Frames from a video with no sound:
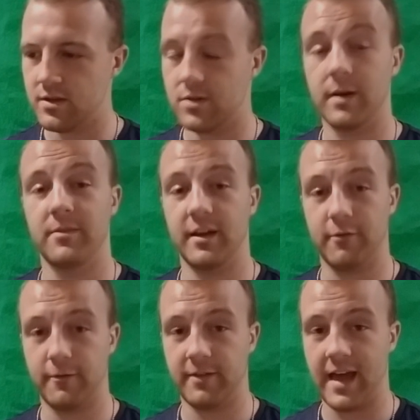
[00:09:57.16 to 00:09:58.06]
So I'm
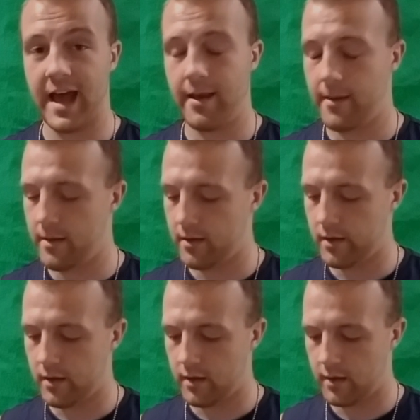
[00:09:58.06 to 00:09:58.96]
thankful for that.
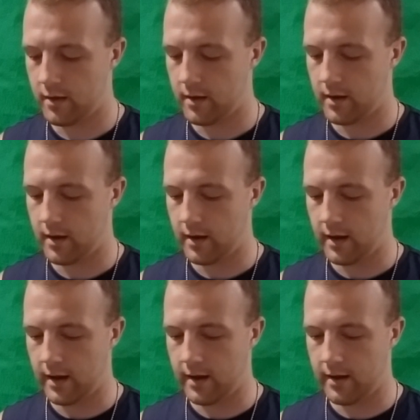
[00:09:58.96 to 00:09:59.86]

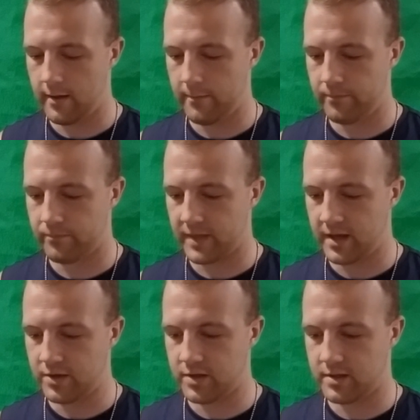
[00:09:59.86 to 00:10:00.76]

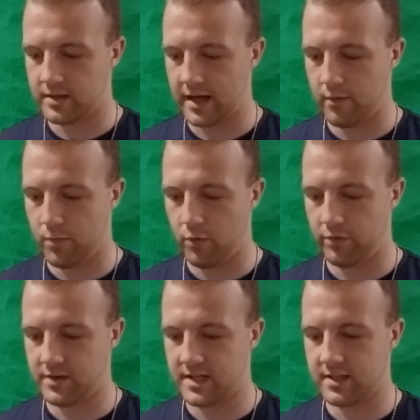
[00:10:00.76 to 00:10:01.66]
And just how
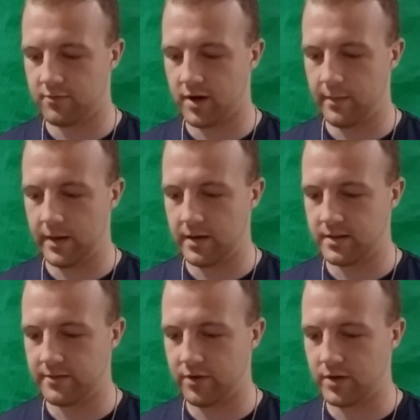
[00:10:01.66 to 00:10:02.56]
both sets of
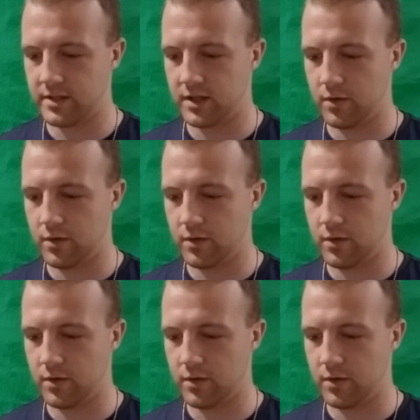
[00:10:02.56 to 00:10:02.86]
grandparents have always,